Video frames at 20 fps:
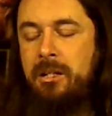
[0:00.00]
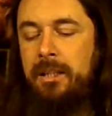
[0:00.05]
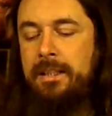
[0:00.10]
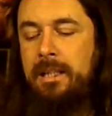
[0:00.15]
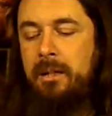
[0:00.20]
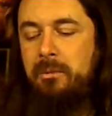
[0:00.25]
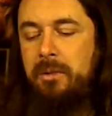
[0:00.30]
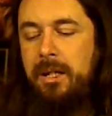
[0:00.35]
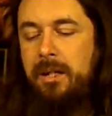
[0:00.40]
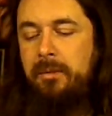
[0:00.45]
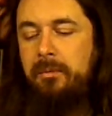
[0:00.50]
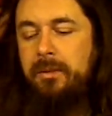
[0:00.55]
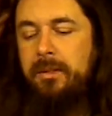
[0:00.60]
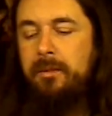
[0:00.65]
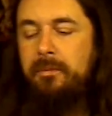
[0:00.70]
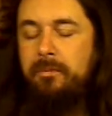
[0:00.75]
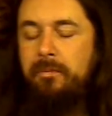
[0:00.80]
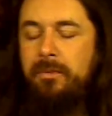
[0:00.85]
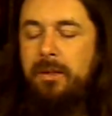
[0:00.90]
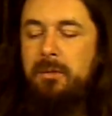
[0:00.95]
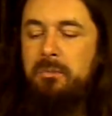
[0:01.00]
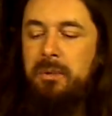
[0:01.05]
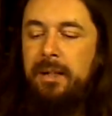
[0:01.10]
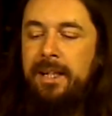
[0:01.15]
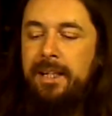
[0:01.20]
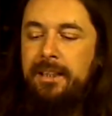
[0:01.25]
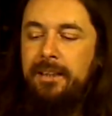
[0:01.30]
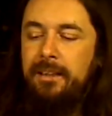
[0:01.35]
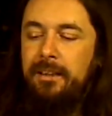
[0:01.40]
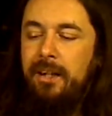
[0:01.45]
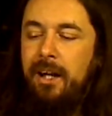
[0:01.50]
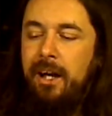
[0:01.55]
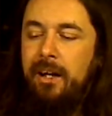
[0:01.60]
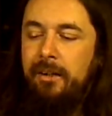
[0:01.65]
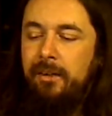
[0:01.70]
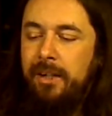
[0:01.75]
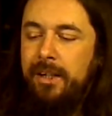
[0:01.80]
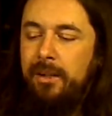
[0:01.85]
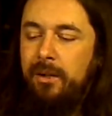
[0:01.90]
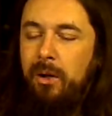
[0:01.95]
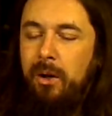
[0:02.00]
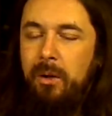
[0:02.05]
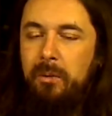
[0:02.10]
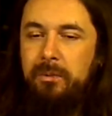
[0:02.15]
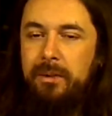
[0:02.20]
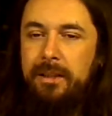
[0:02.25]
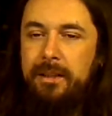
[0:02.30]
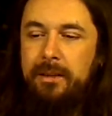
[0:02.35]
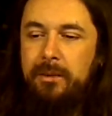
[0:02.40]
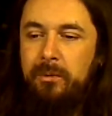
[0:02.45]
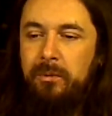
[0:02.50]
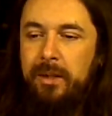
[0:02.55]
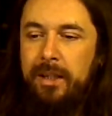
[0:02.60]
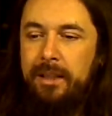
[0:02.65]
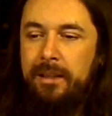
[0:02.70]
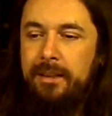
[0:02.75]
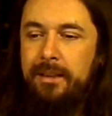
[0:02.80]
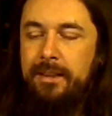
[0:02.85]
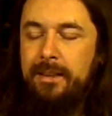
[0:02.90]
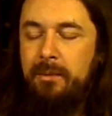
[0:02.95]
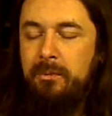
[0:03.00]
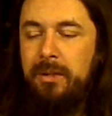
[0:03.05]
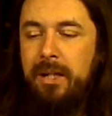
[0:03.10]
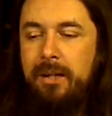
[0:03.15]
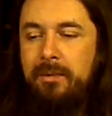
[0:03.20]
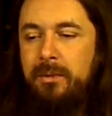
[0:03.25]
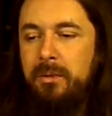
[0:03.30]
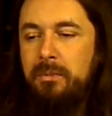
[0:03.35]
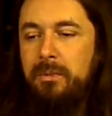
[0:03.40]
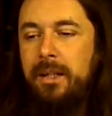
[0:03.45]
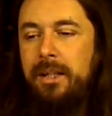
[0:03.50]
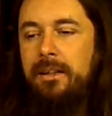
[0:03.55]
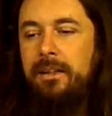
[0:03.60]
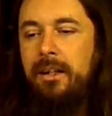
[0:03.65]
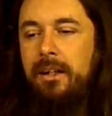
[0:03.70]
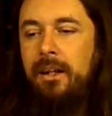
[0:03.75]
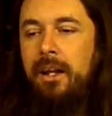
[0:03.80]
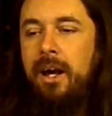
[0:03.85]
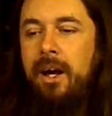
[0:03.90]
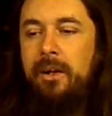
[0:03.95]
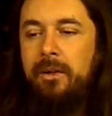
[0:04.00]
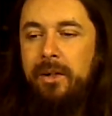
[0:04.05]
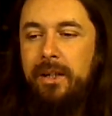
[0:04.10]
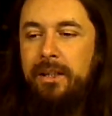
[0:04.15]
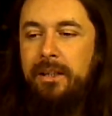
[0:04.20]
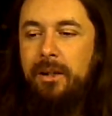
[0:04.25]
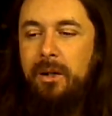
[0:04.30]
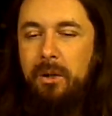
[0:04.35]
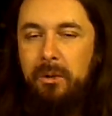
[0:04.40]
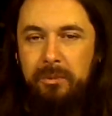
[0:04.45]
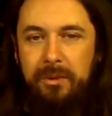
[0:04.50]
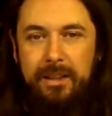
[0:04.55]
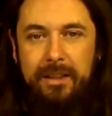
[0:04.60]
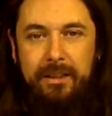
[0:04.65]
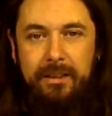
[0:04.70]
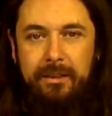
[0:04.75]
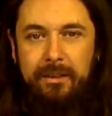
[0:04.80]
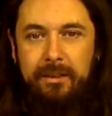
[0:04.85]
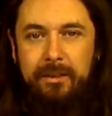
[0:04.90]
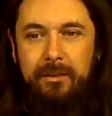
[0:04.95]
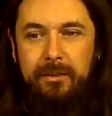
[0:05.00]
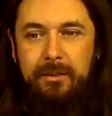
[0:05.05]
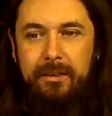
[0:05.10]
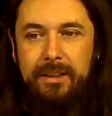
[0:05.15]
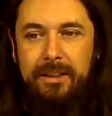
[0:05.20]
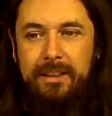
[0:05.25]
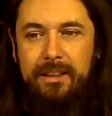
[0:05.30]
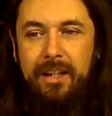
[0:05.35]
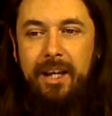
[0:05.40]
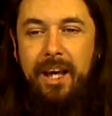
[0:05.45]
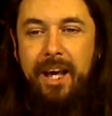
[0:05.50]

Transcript: sometimes playing the lottery, you hope that you win. Sometimes you play the lottery and you hope that you lose.